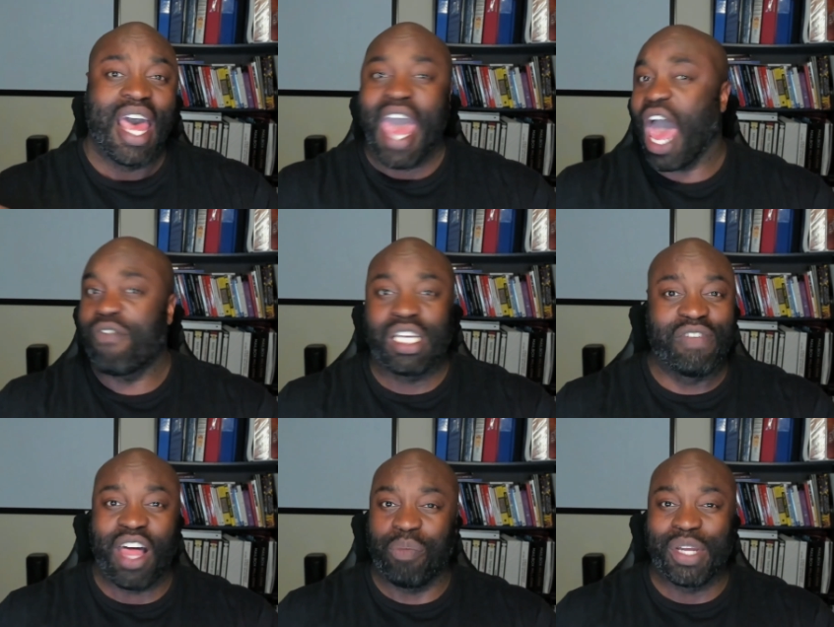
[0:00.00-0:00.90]
have a
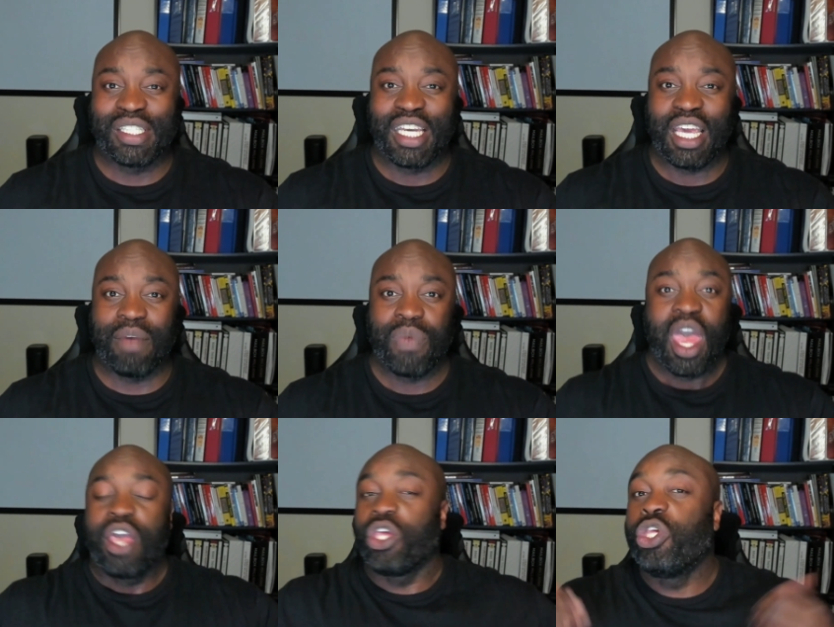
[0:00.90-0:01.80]
development team,
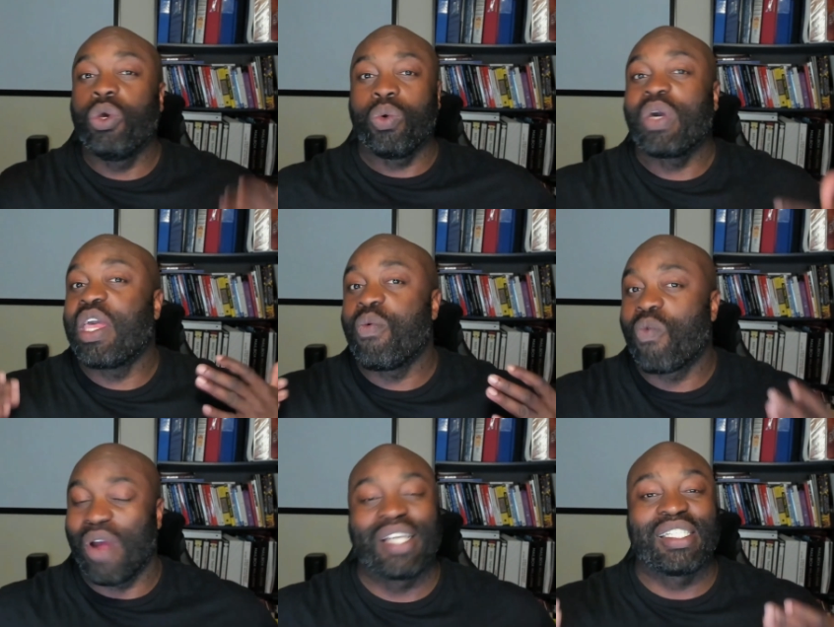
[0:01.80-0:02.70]
you can
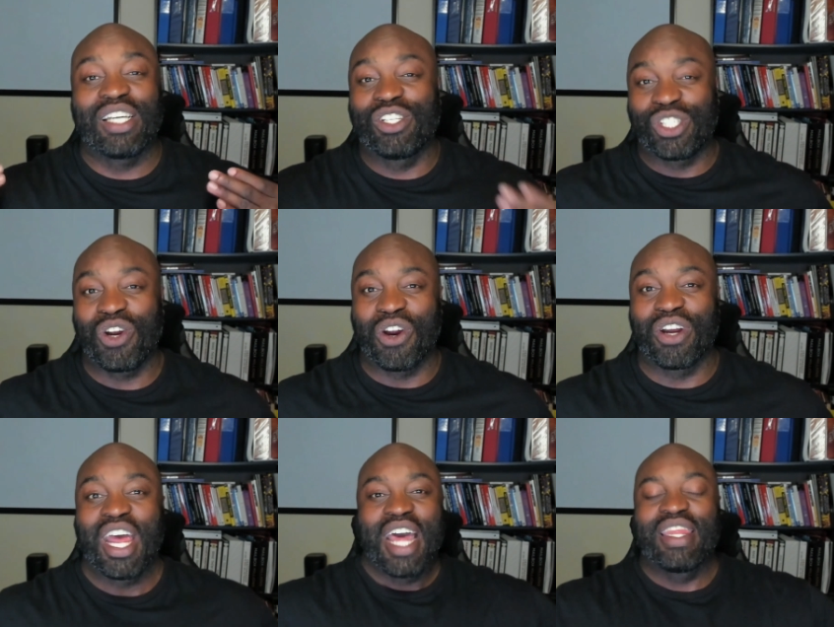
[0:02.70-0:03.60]
rest
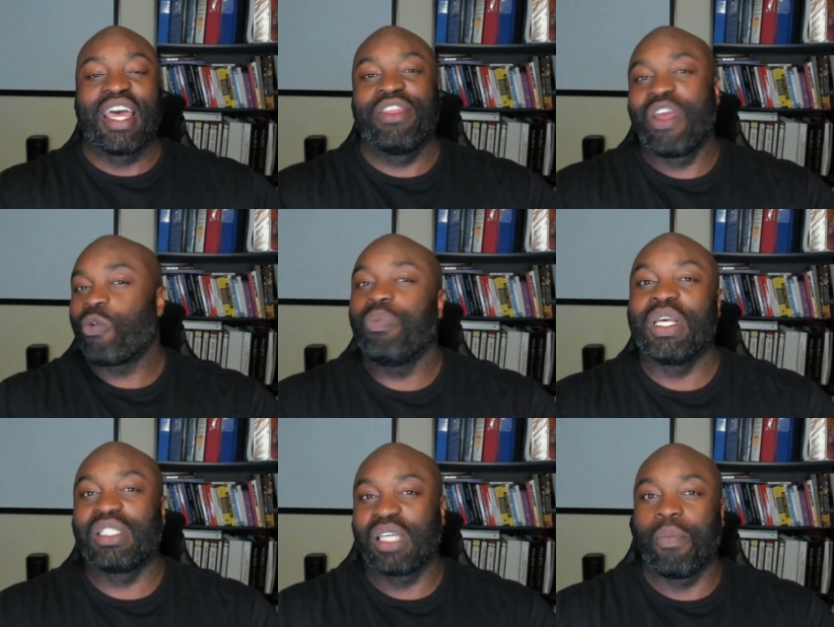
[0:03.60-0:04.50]
assured that there will be
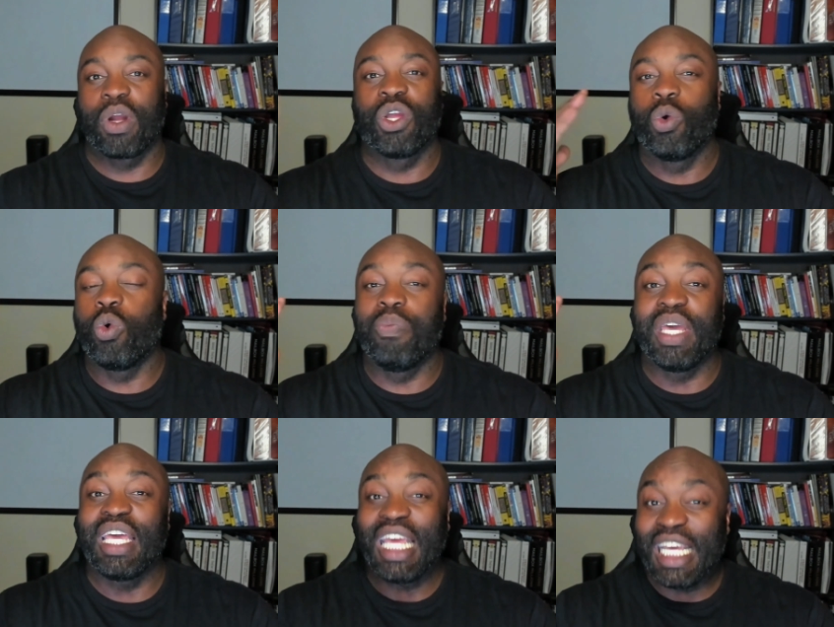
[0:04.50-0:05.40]
someone who will
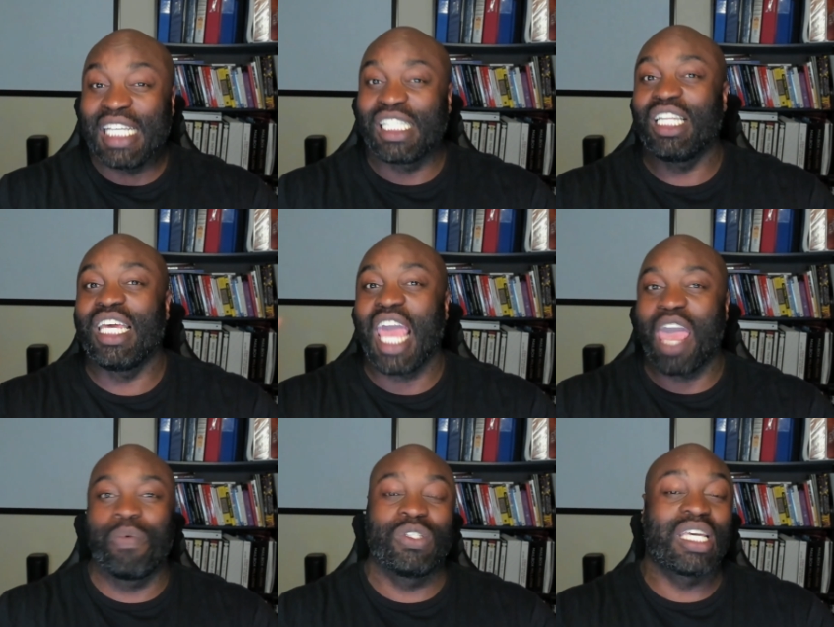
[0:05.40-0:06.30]
be easily
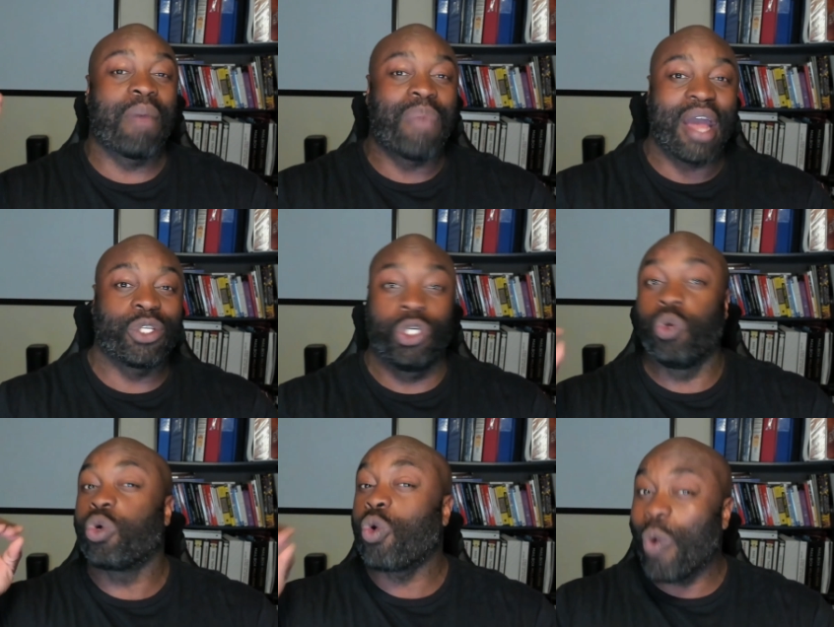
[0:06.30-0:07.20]
able to get back to
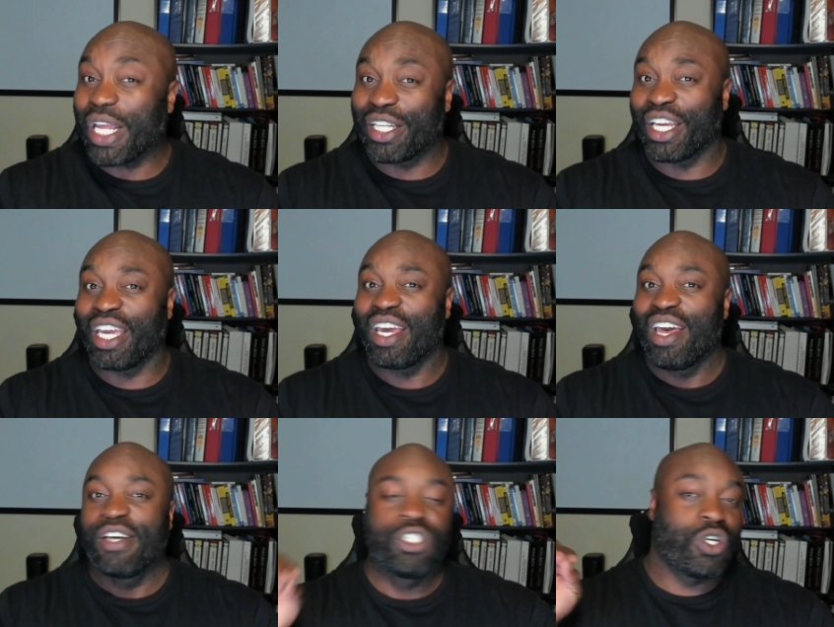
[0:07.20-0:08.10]
you quickly
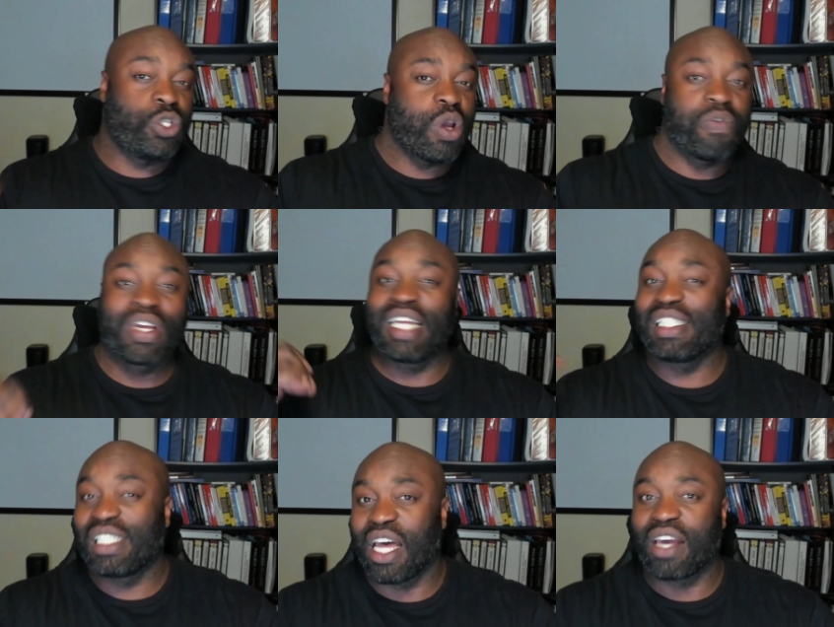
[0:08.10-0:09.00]
should you ever get
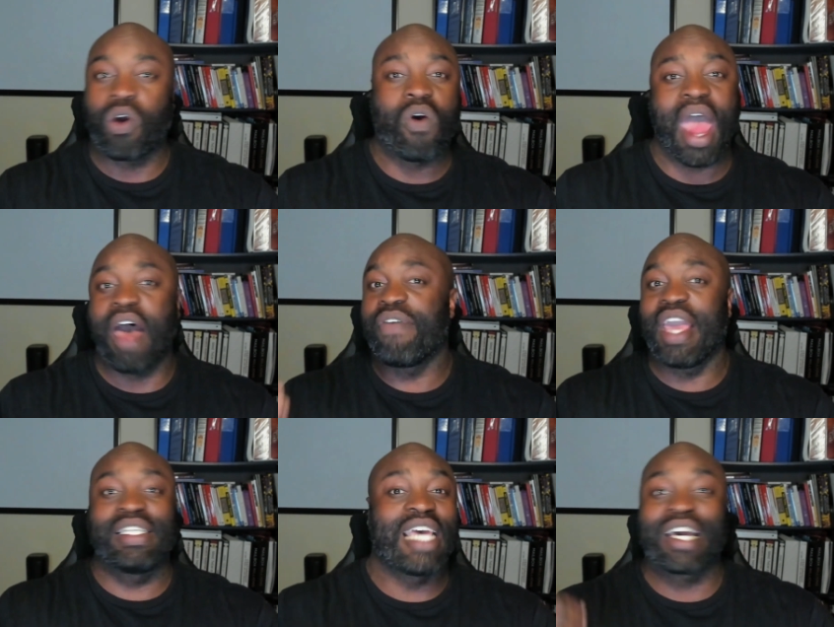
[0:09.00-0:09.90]
stuck or have a
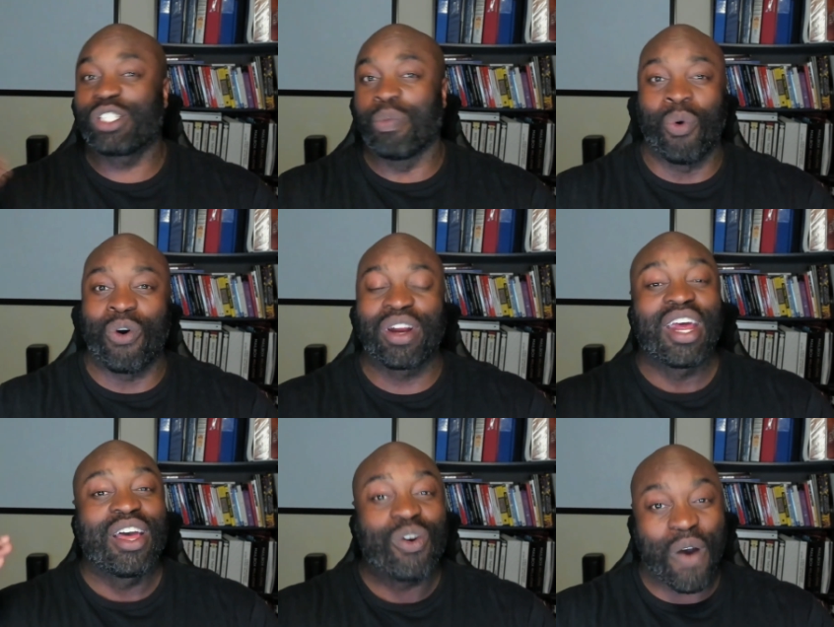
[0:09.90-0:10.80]
tech support
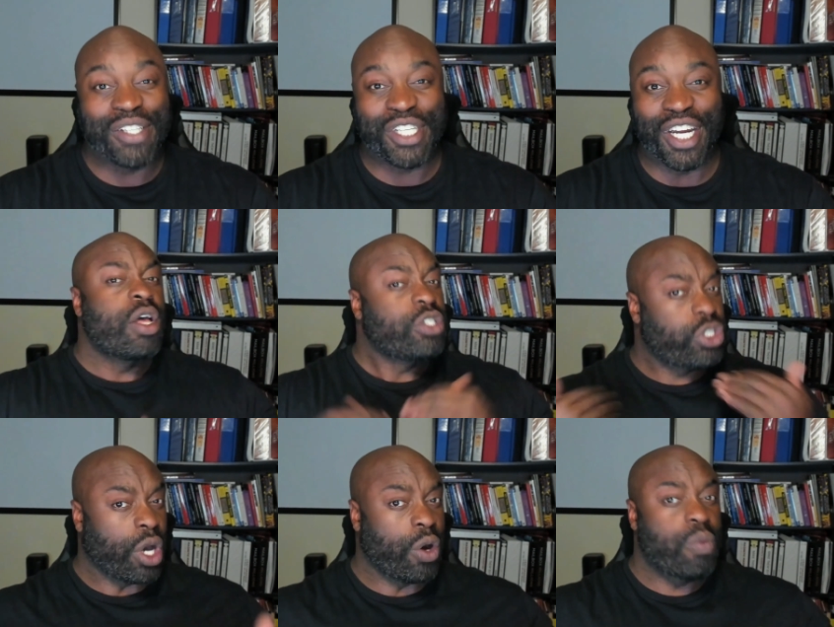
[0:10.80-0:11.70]
question.
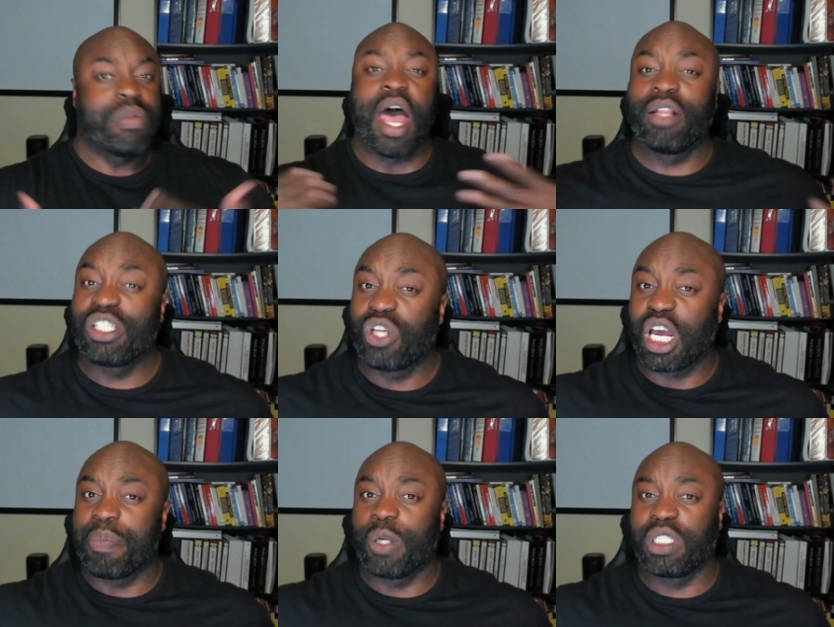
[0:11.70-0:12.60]
So now let's talk
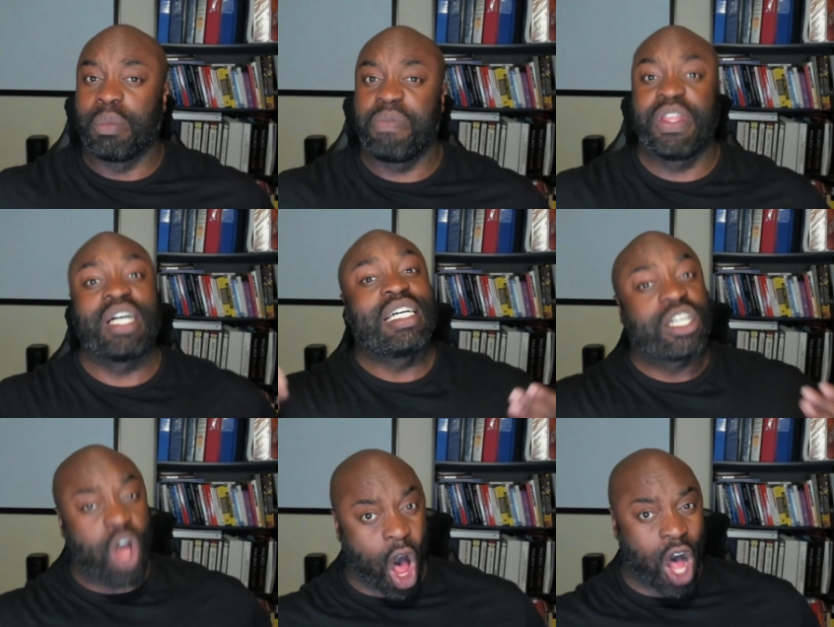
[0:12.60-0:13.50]
about some of the
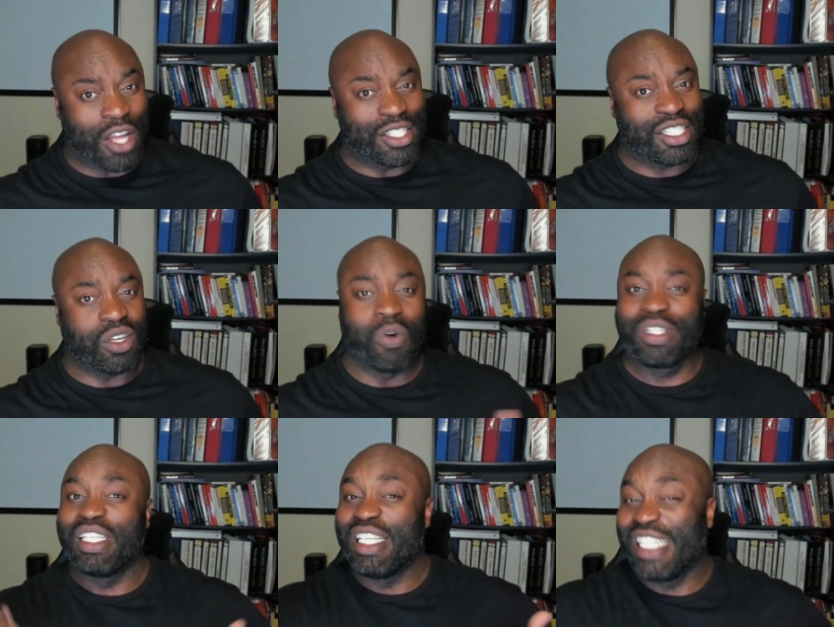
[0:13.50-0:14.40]
cons or
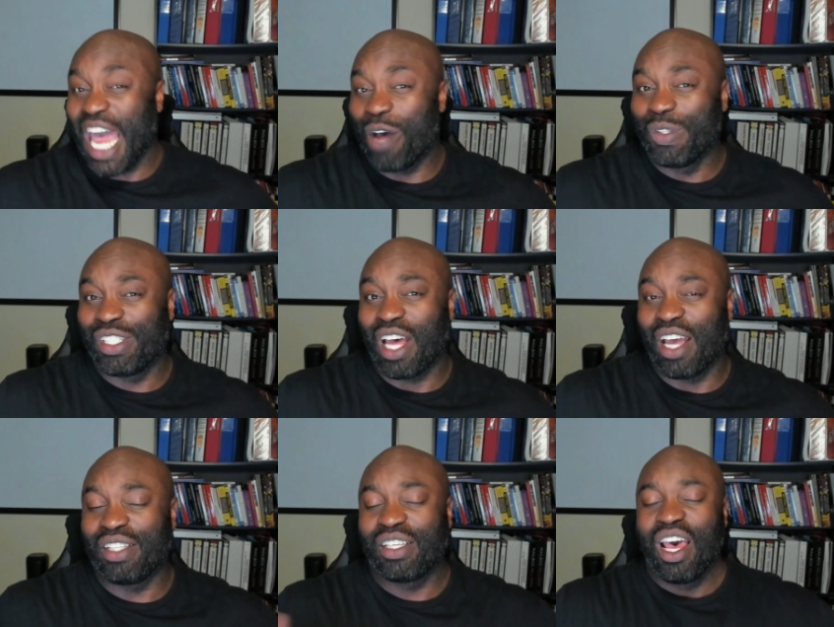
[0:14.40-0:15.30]
downsides